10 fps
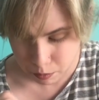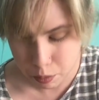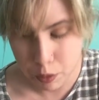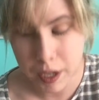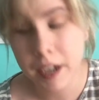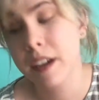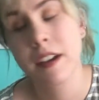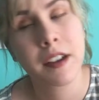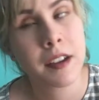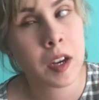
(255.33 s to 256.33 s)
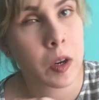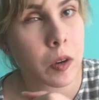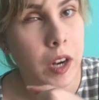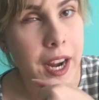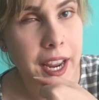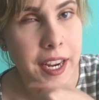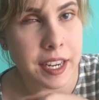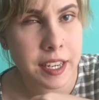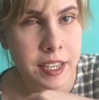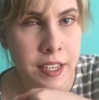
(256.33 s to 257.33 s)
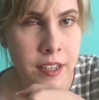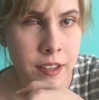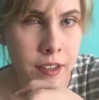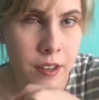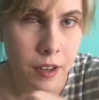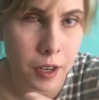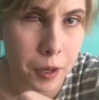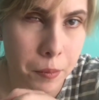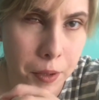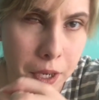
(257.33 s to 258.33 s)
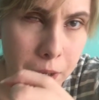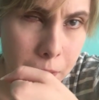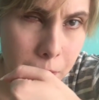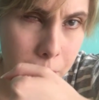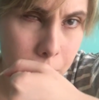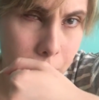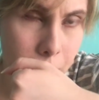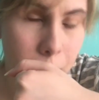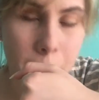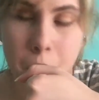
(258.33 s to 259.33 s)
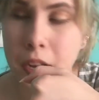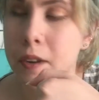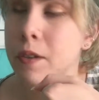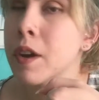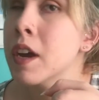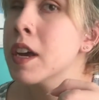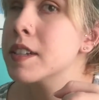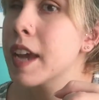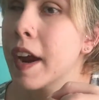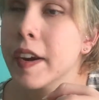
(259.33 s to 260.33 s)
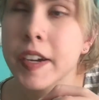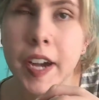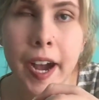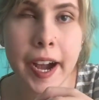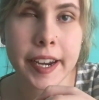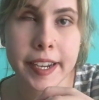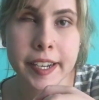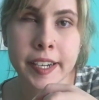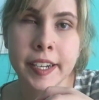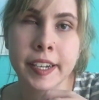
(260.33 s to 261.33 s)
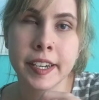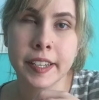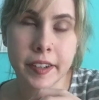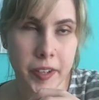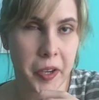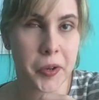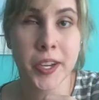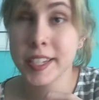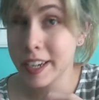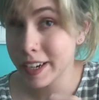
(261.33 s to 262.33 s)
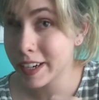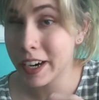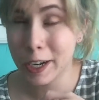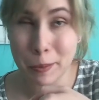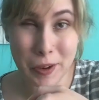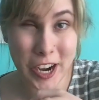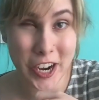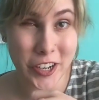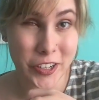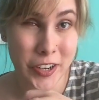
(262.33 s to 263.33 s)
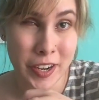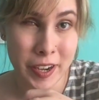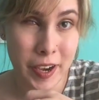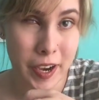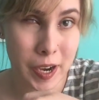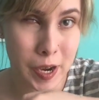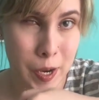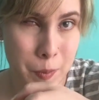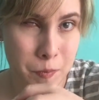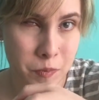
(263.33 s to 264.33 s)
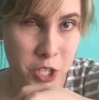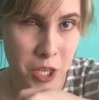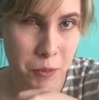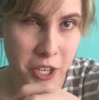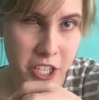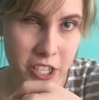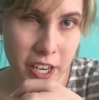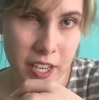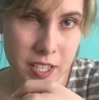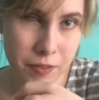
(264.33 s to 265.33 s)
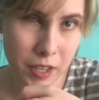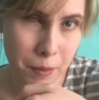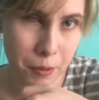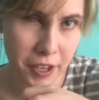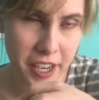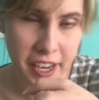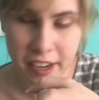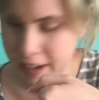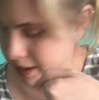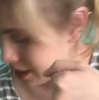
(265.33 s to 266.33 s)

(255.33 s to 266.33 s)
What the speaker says: brick red, or brick, or I don't, terracotta, there we go, terracotta brown shimmery shade. It's very pretty.